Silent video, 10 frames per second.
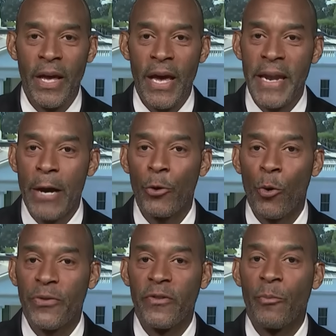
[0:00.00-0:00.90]
And now,
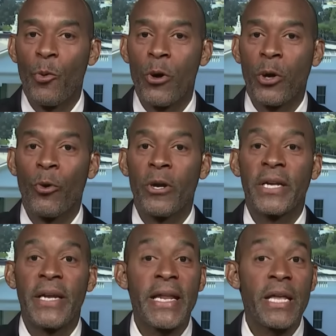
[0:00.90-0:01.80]
north of the border, where
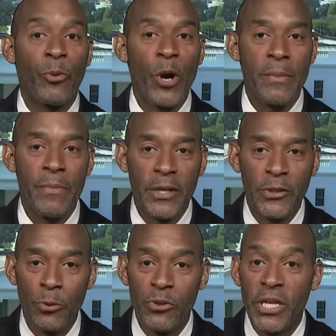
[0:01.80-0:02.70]
Canadian Prime
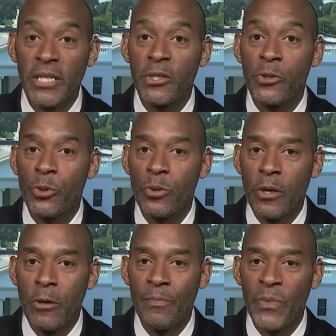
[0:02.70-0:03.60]
Minister Justin
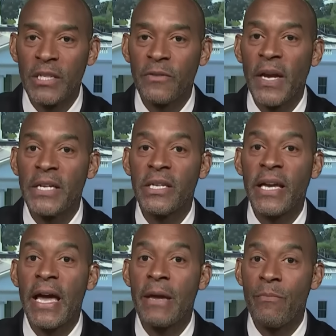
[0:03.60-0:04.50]
Trudeau is facing a